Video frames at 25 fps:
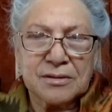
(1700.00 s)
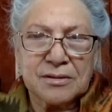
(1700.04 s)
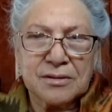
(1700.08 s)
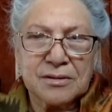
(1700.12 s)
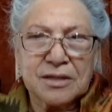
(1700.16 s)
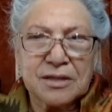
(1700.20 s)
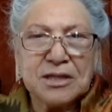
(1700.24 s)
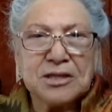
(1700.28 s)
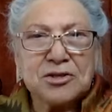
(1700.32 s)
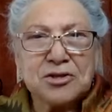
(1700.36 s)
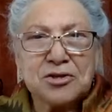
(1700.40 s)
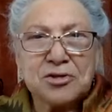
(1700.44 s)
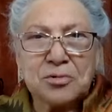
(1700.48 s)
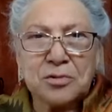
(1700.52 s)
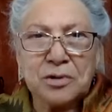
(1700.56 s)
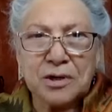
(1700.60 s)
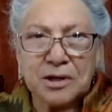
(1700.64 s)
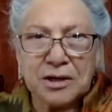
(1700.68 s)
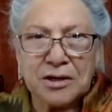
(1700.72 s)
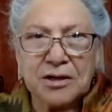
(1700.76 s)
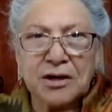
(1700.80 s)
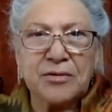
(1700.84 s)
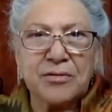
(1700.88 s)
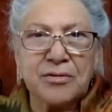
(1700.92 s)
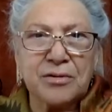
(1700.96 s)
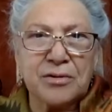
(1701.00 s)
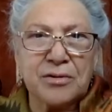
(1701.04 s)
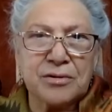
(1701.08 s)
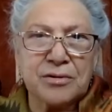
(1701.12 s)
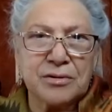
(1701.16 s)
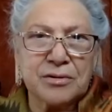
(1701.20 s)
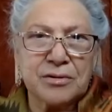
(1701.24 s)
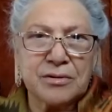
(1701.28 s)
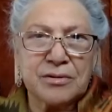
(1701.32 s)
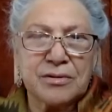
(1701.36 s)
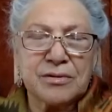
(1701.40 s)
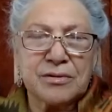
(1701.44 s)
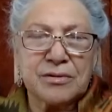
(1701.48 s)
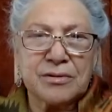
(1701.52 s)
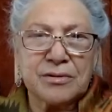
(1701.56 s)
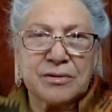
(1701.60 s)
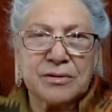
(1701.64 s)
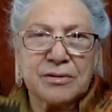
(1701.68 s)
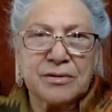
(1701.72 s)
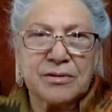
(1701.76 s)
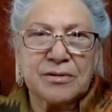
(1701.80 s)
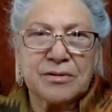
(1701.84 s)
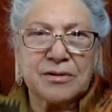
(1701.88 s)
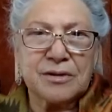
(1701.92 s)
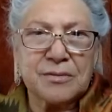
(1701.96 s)
into another
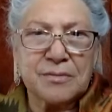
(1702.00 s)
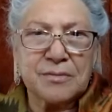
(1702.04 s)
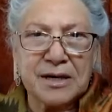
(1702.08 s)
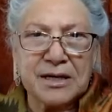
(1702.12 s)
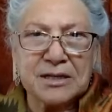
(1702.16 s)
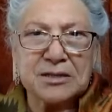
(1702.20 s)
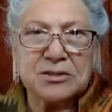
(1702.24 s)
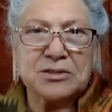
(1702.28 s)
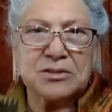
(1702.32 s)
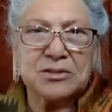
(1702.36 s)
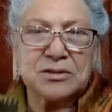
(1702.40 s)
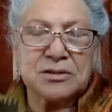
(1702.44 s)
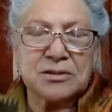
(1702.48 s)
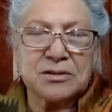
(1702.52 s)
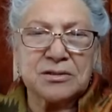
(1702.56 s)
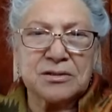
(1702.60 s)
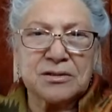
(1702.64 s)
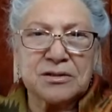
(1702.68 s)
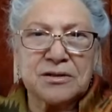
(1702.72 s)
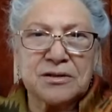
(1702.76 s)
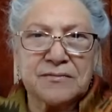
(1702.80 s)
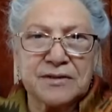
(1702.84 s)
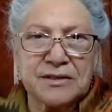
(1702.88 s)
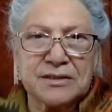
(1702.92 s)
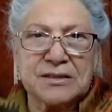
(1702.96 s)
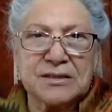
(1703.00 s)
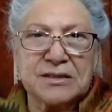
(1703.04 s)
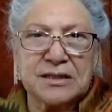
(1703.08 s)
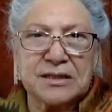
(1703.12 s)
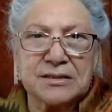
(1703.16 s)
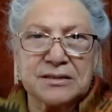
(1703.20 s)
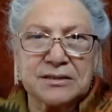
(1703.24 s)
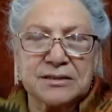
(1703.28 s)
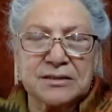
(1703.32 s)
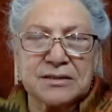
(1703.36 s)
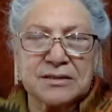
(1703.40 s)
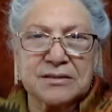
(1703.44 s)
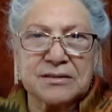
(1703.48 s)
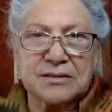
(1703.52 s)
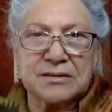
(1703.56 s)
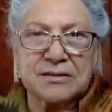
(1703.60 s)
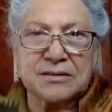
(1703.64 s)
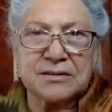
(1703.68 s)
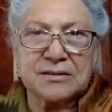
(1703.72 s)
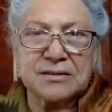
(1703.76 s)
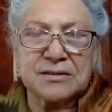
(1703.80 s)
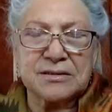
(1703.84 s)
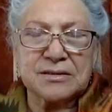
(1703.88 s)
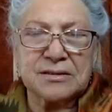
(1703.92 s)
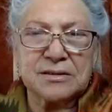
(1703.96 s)
dimension of
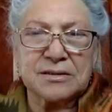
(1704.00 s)
existence.